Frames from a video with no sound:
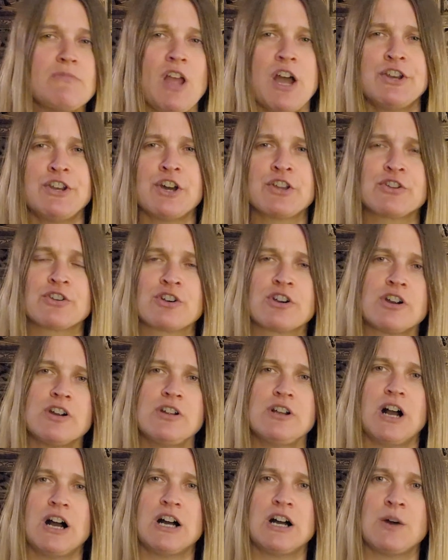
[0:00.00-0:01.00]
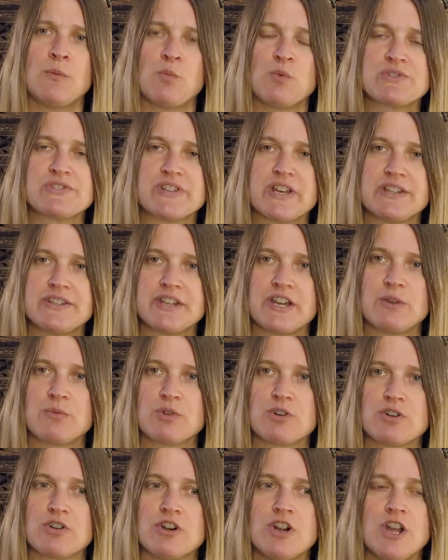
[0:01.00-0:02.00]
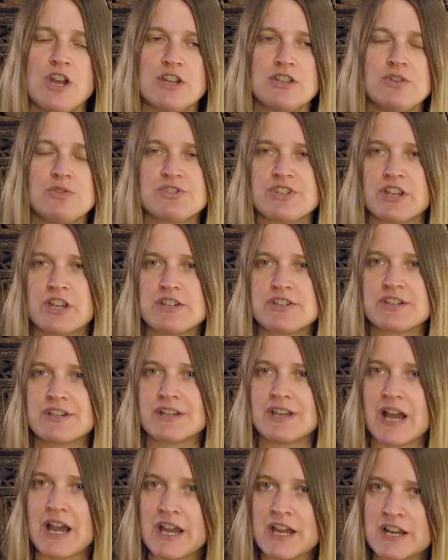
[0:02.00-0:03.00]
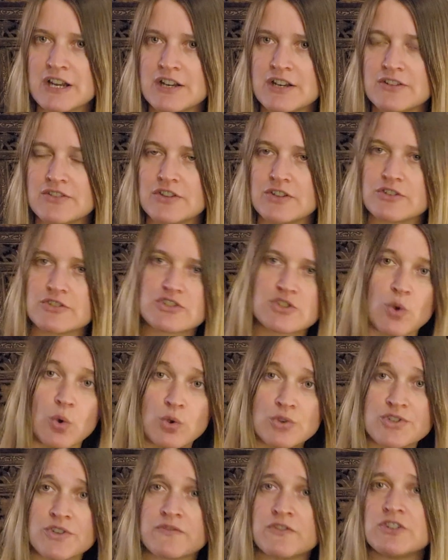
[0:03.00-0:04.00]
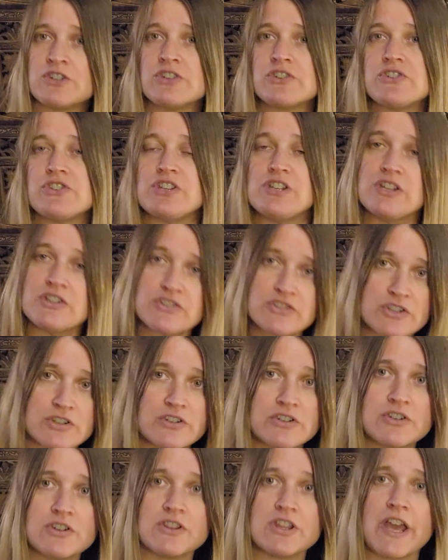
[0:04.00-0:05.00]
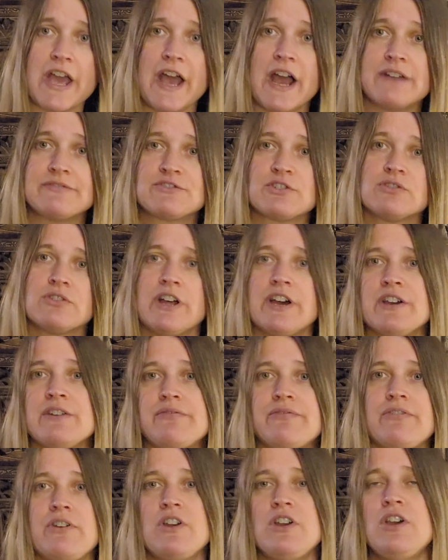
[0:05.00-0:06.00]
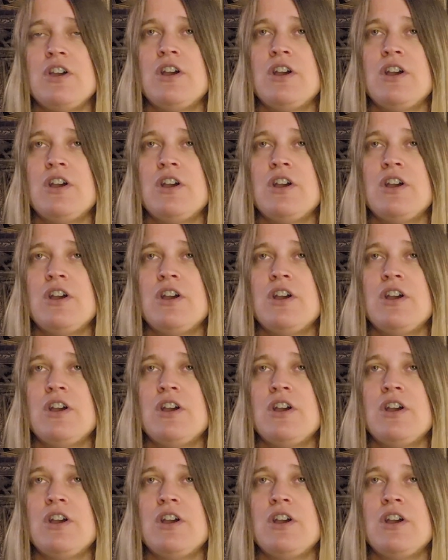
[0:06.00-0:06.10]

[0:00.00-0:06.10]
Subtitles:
Another was that they were using it to guide the souls of the deceased to the afterlife.